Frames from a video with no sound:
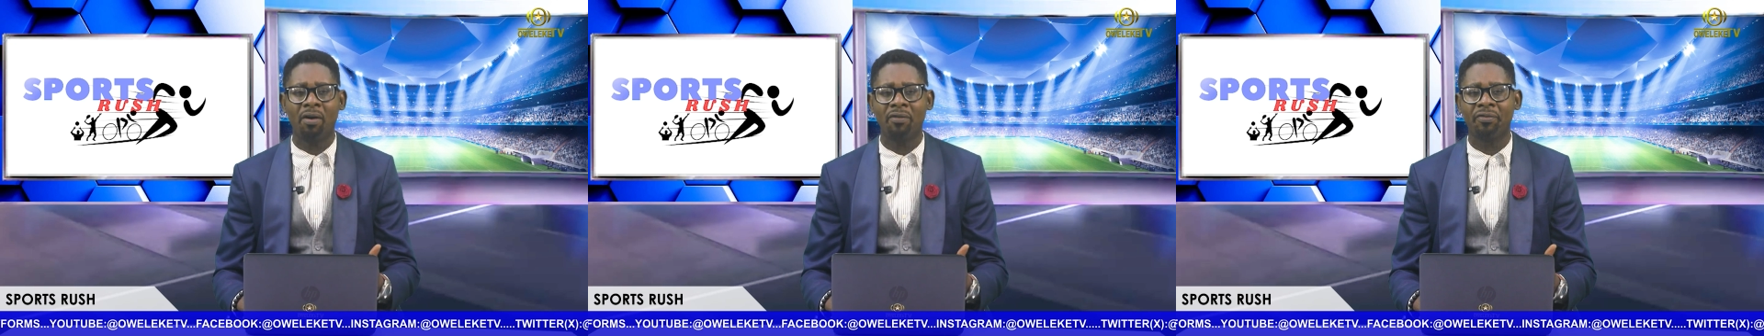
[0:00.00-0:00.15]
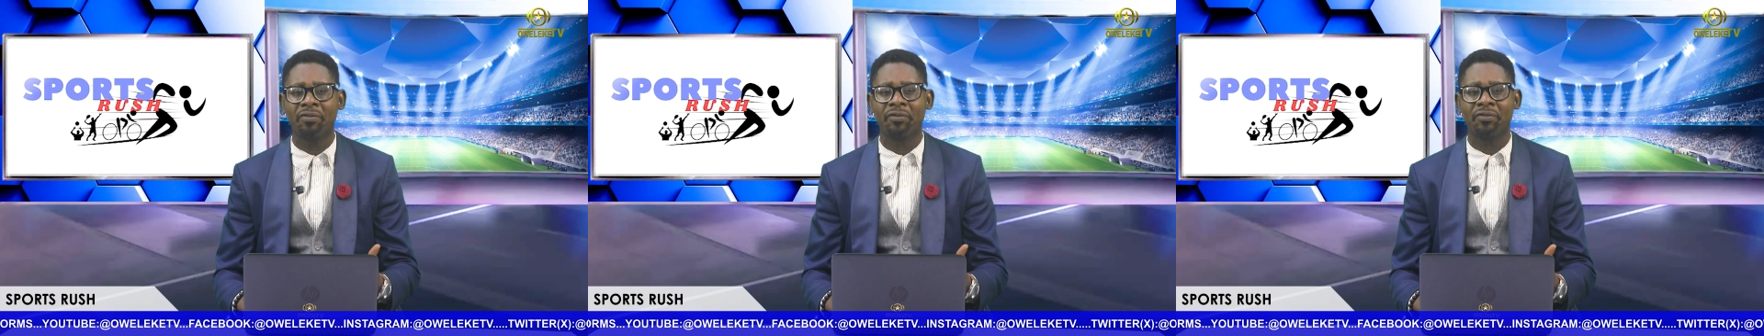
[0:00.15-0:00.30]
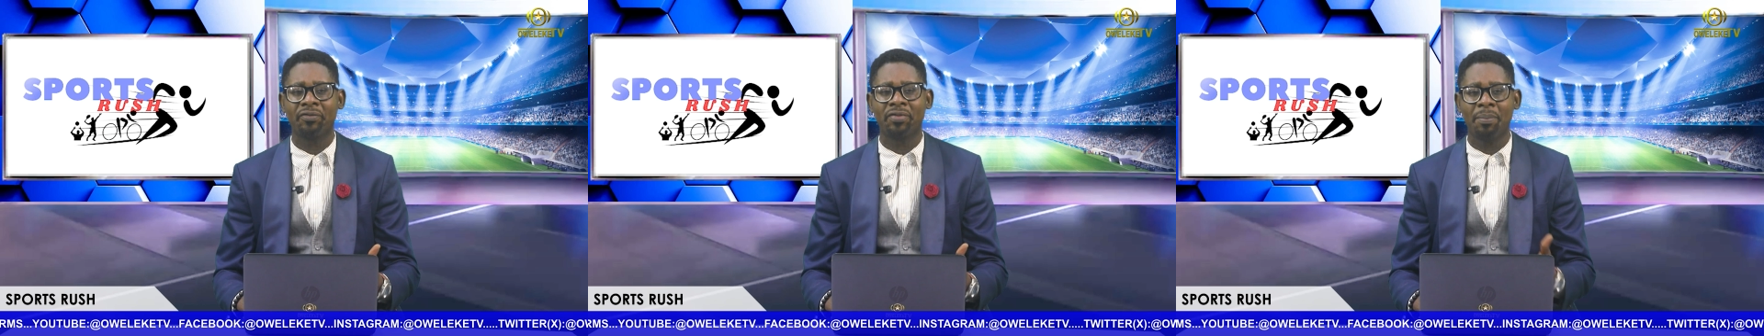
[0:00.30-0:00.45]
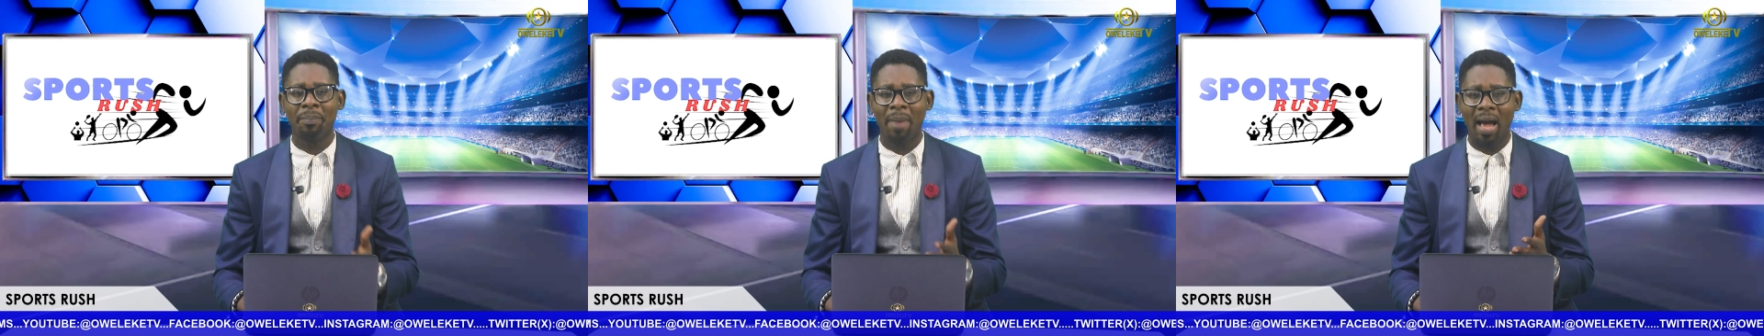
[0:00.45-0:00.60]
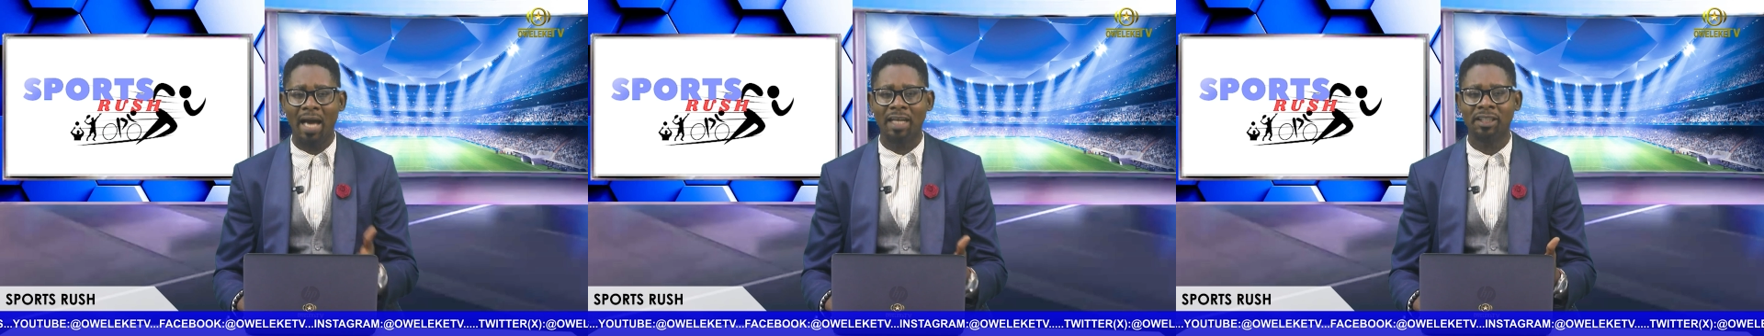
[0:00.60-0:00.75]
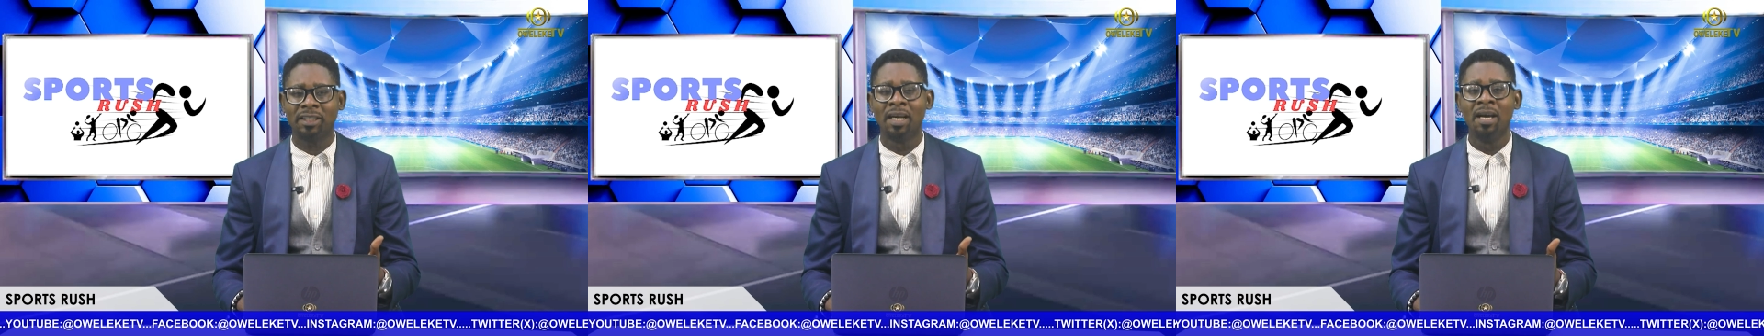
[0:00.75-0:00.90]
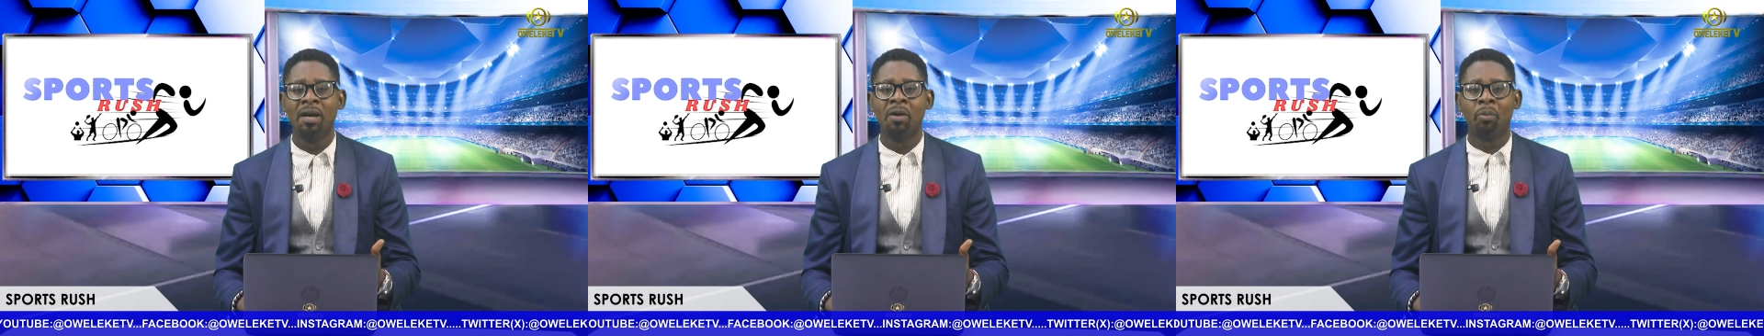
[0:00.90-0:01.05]
of the
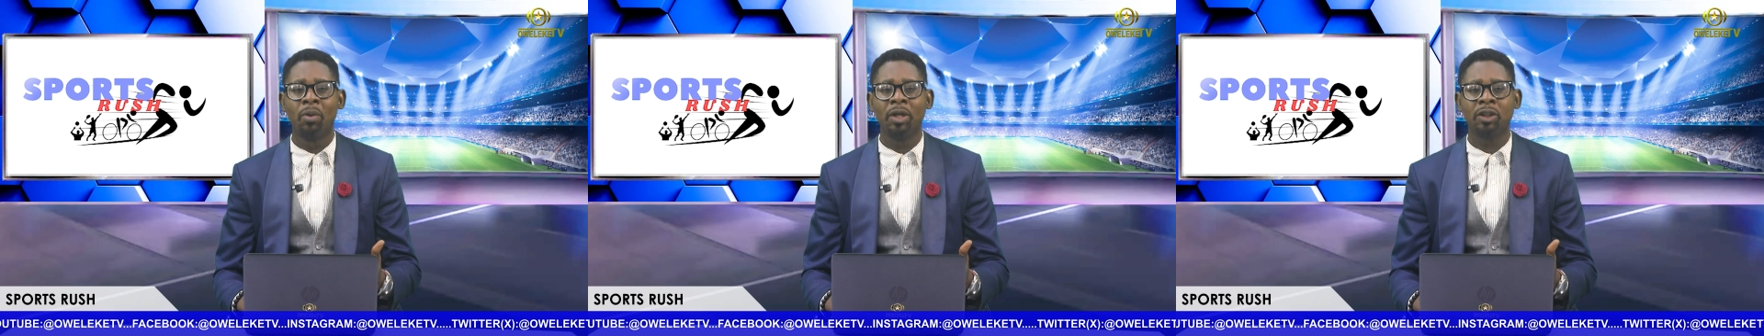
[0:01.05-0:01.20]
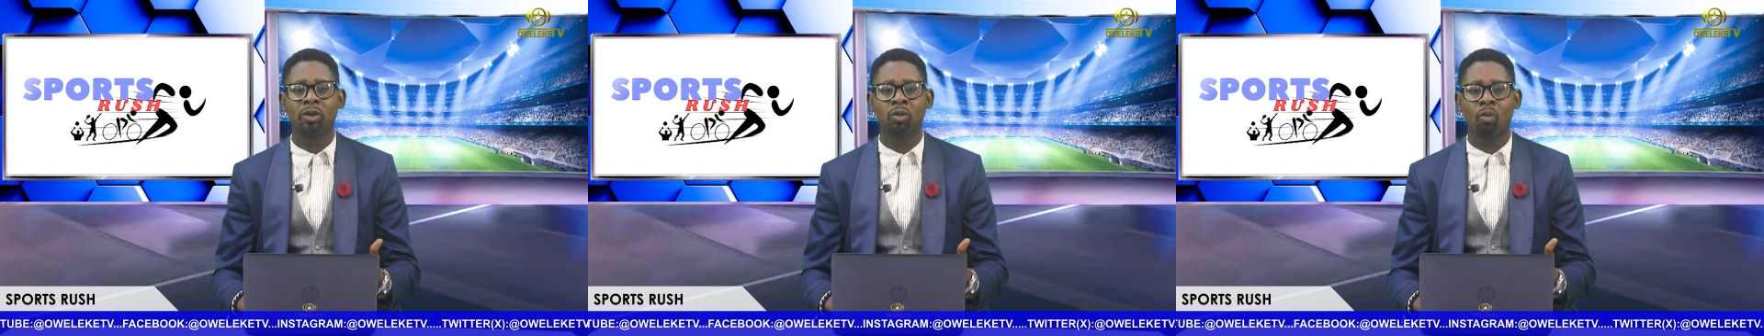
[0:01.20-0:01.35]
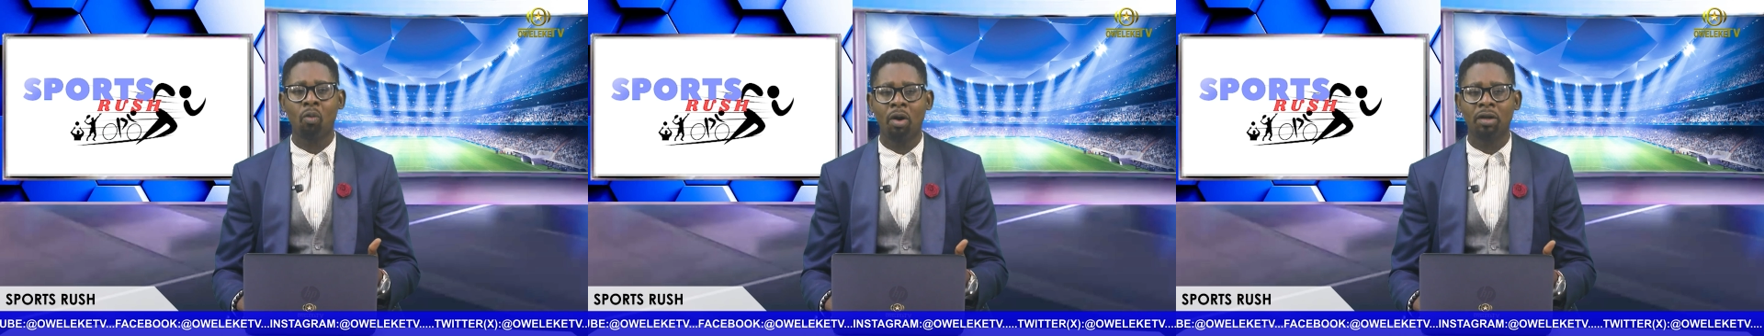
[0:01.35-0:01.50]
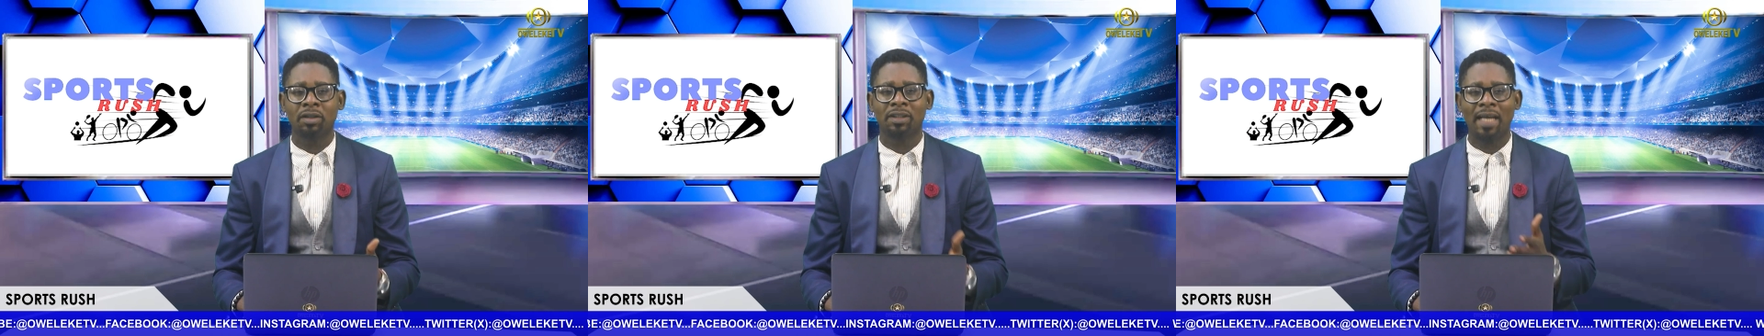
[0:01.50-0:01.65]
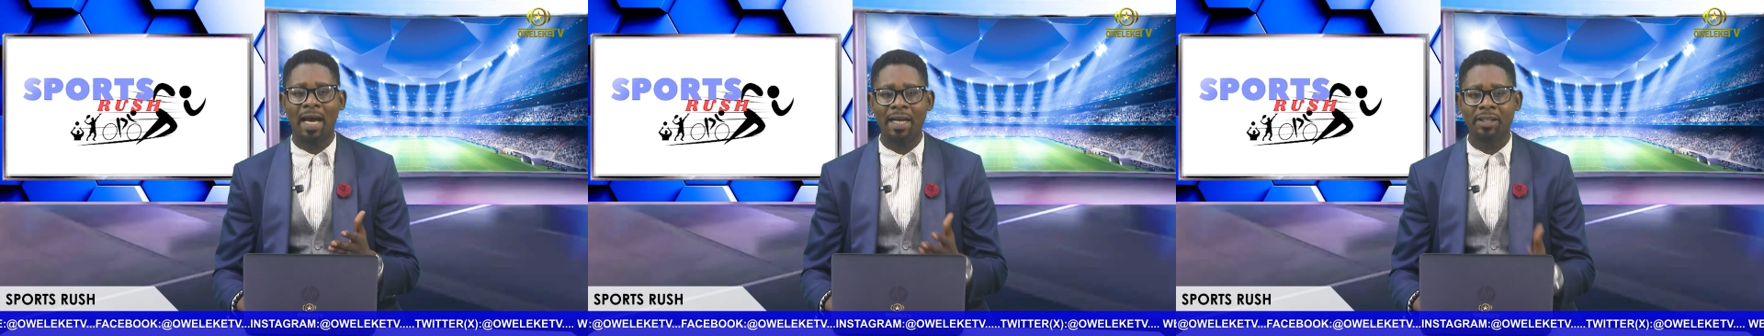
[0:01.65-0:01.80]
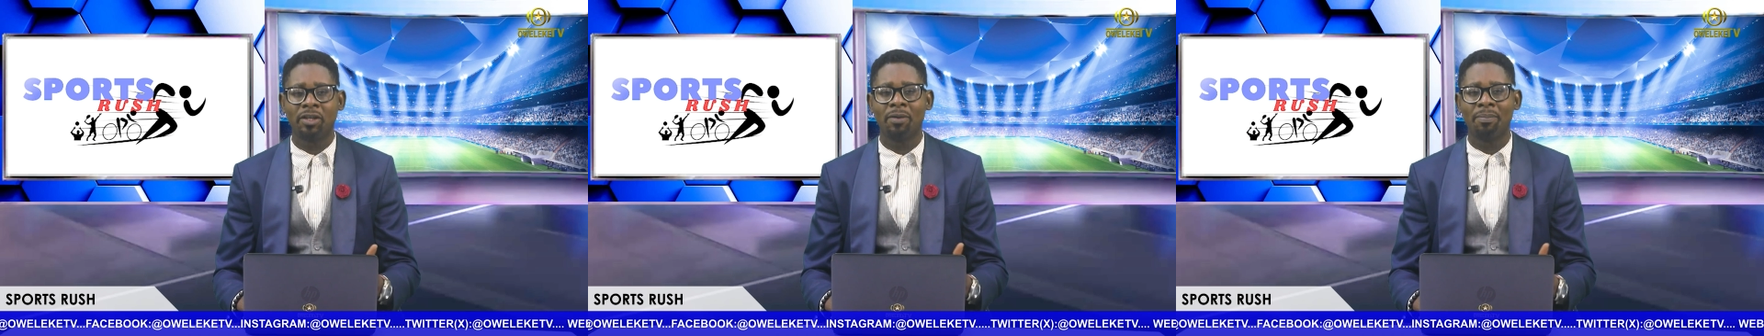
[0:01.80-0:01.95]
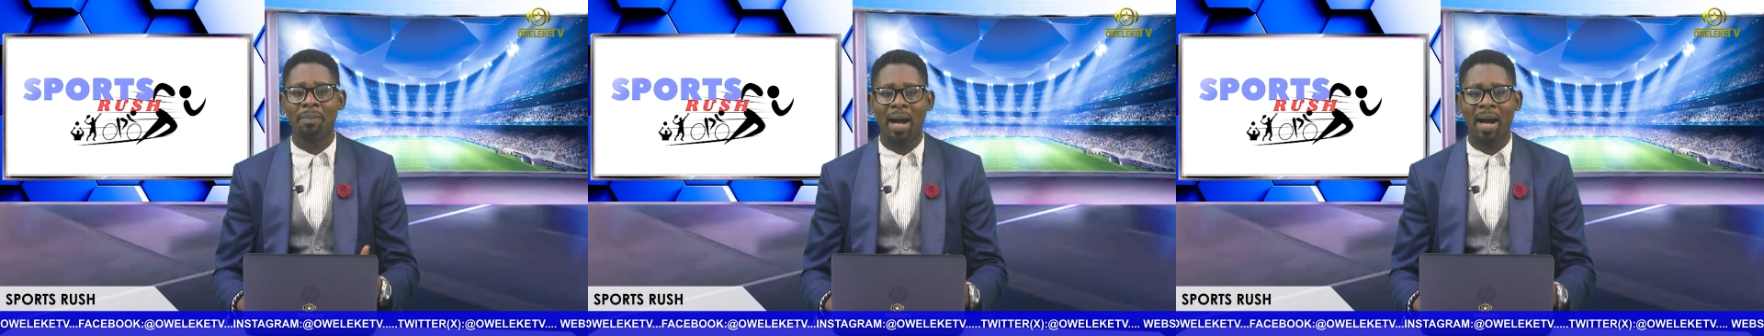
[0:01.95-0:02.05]
match, which was Sadio